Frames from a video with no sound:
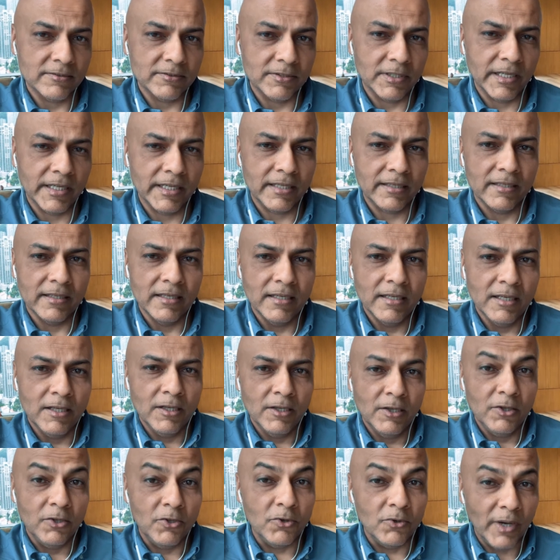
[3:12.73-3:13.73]
right?
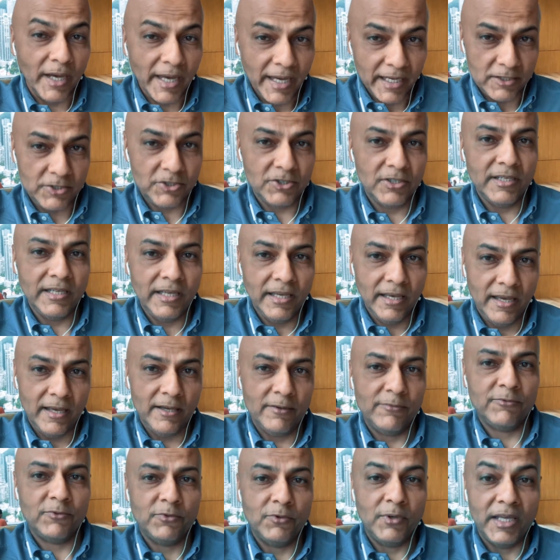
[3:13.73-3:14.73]
You actually
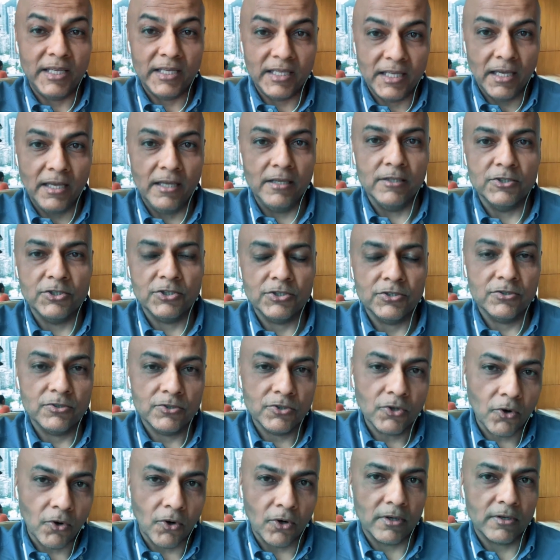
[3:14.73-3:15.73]
have to engage,
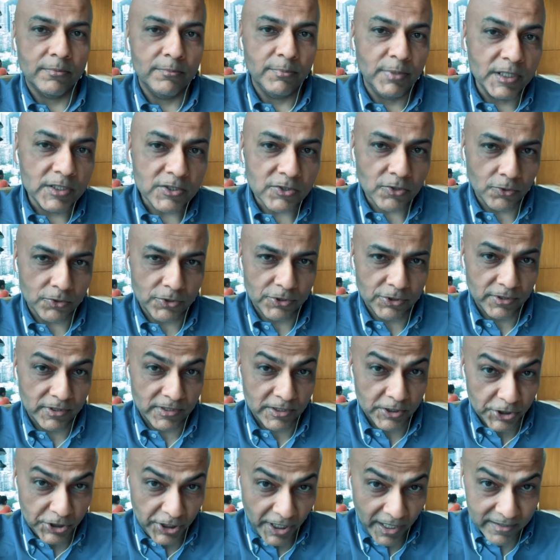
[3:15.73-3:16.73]
talk, be social,
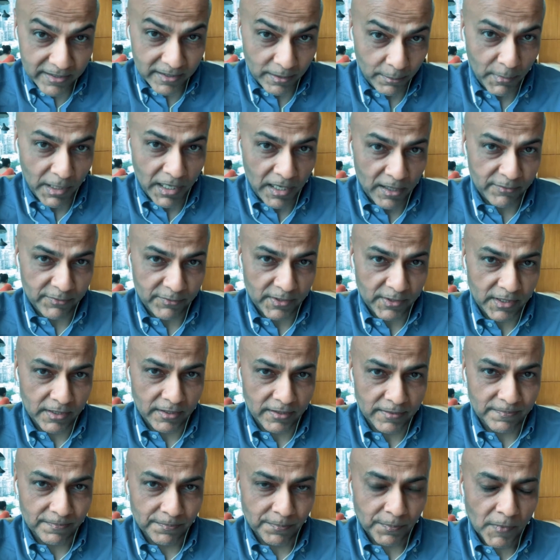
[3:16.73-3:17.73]
share some laughter.
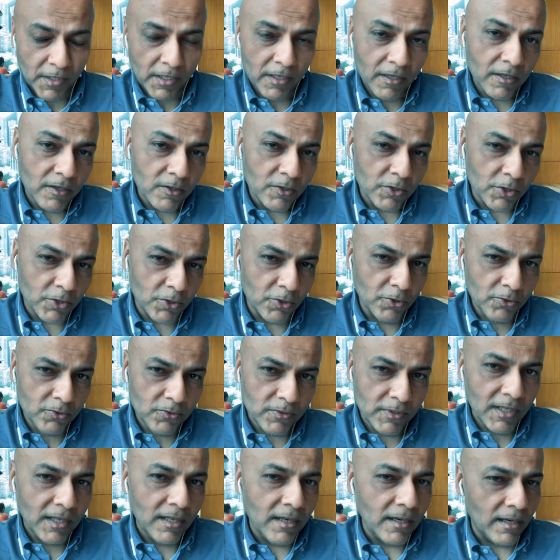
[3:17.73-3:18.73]

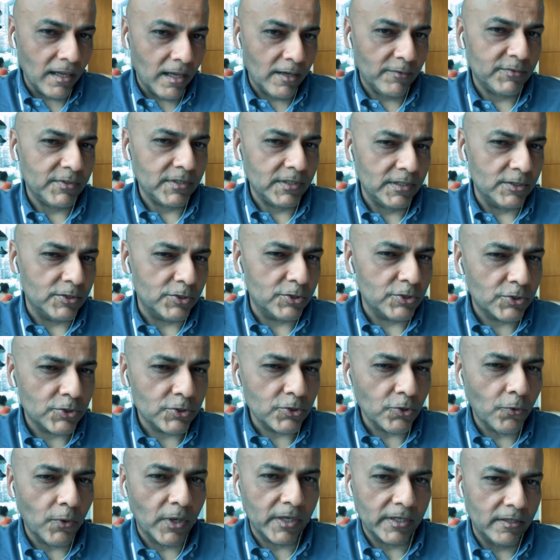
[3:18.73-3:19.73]
Laughter is
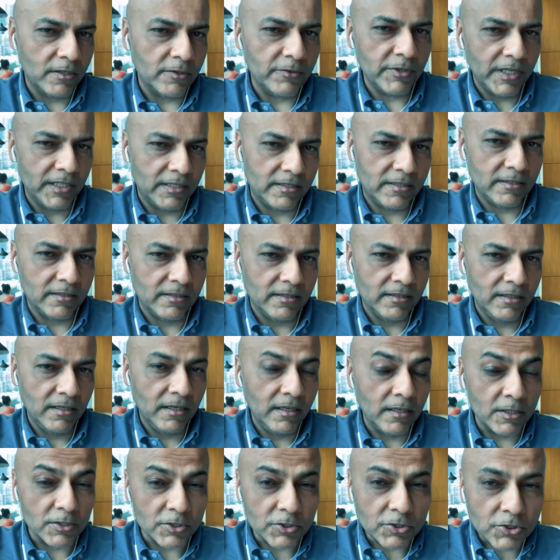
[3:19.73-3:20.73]
so underrated.
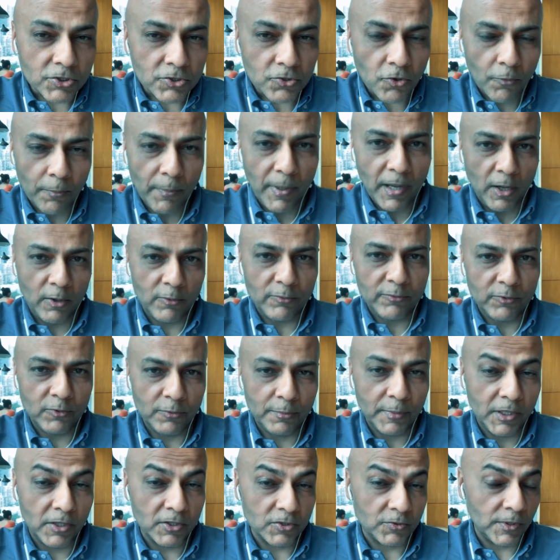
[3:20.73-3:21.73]
It is so powerful
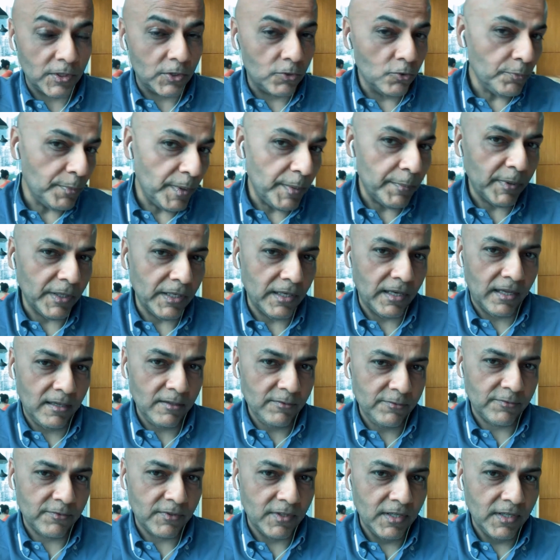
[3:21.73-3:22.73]
because when 2 people laugh,
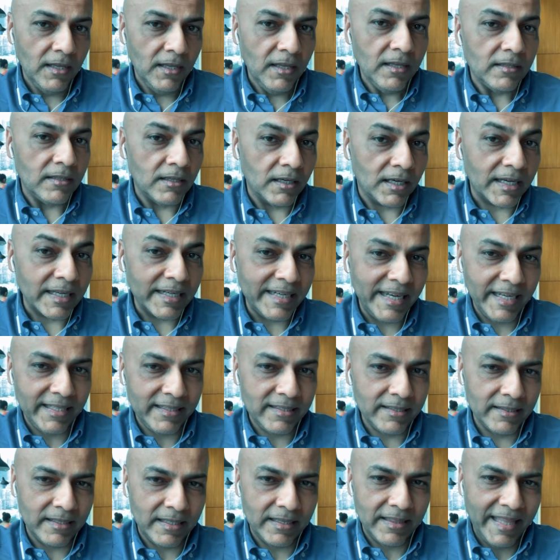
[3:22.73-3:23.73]
they're
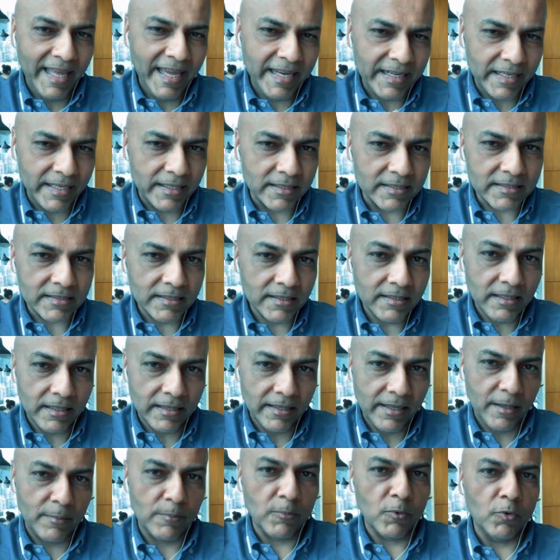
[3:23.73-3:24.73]
connected in that instant, in
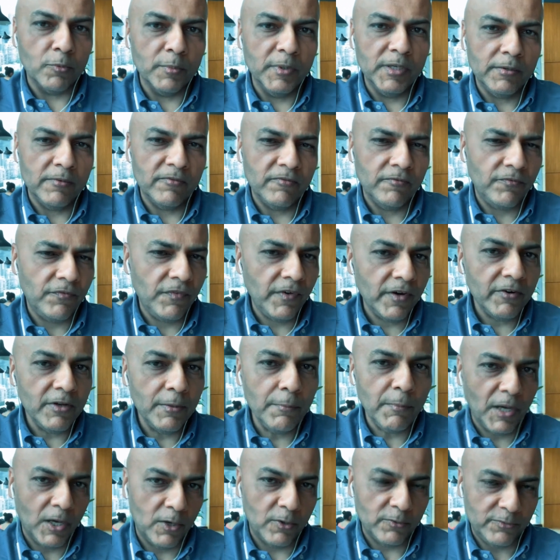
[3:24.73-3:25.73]
that moment, very
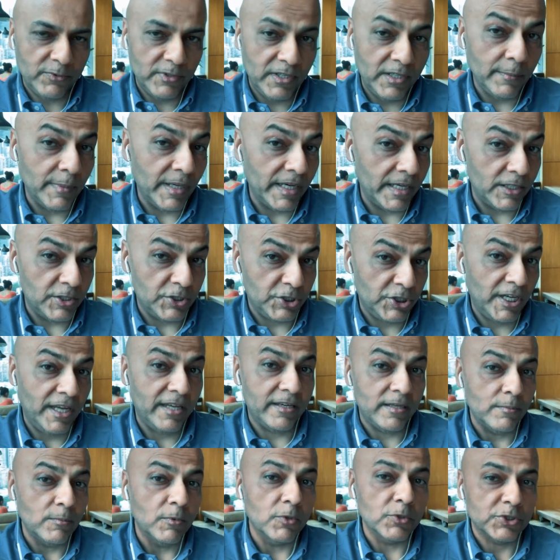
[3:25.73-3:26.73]
powerfully by a shared
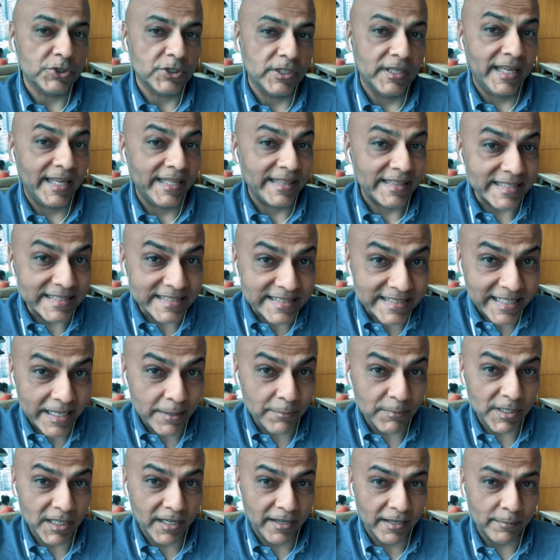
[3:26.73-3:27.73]
emotion at the
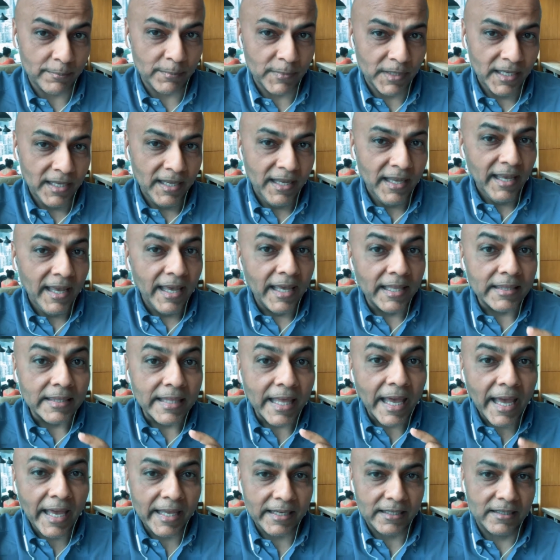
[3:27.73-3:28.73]
same time. And
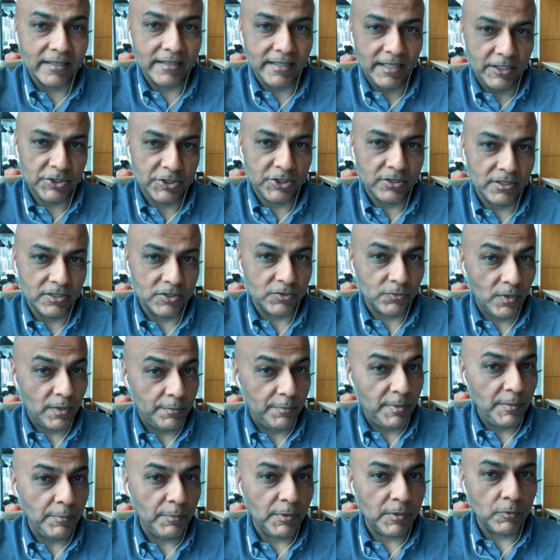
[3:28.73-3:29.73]
that connection is what
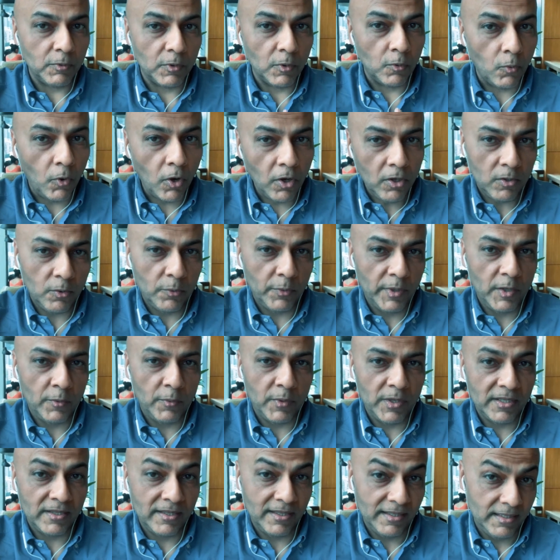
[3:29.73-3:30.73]
people will walk away
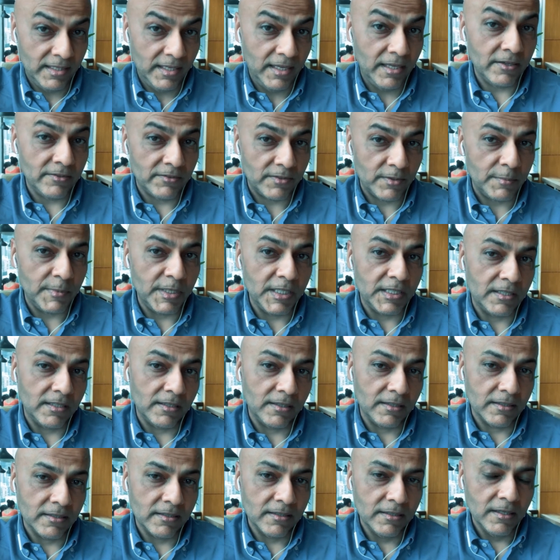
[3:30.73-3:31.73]
with at the end of the
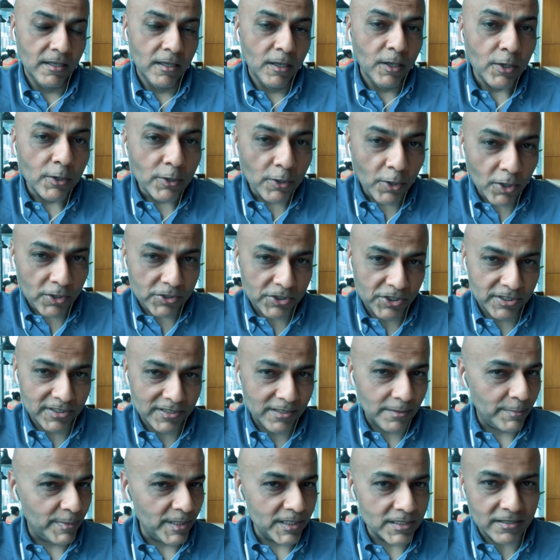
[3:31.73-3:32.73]
meeting. Not just
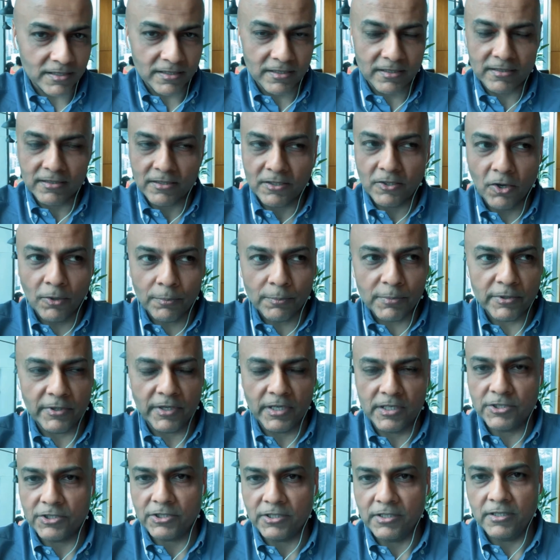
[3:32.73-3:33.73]
the business, the
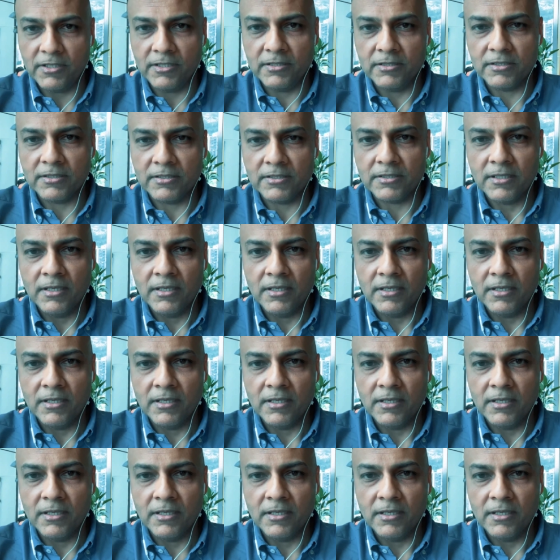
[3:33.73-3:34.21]
operations.